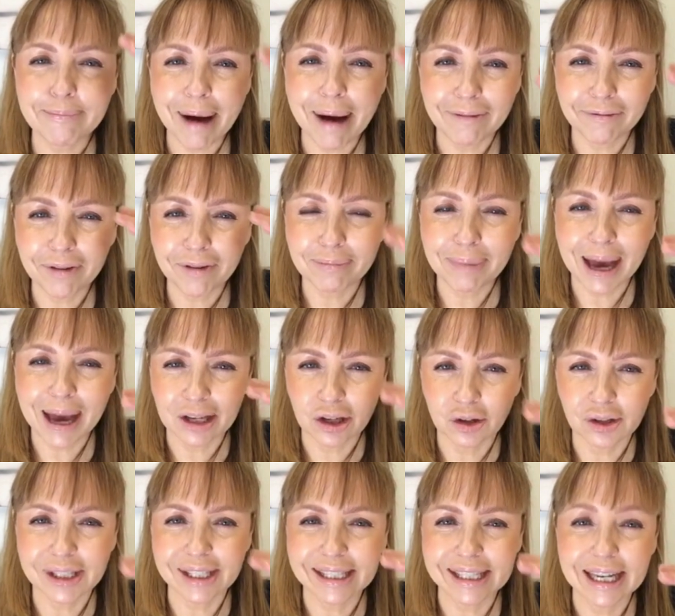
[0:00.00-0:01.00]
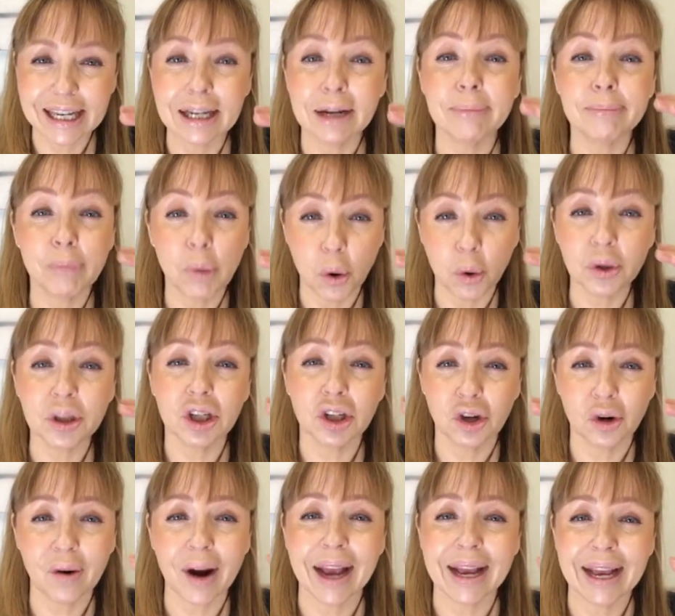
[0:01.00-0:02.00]
buffer back your skin more than
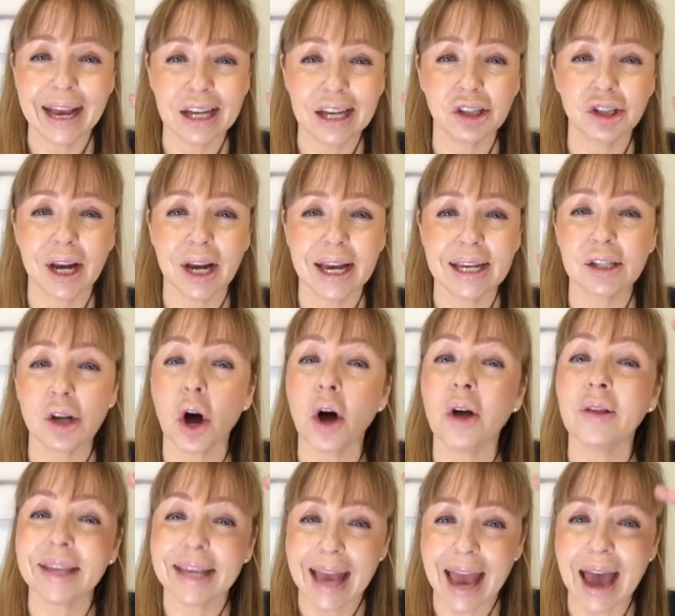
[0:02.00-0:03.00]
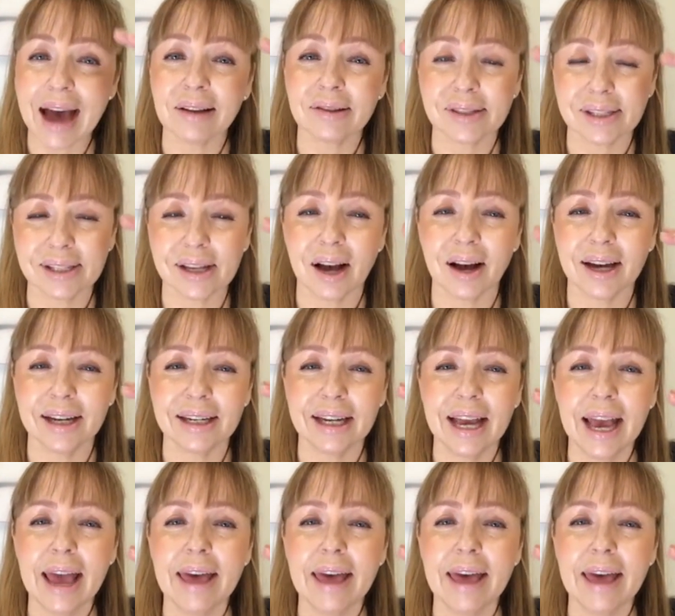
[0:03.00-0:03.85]
your AHAs on the outside.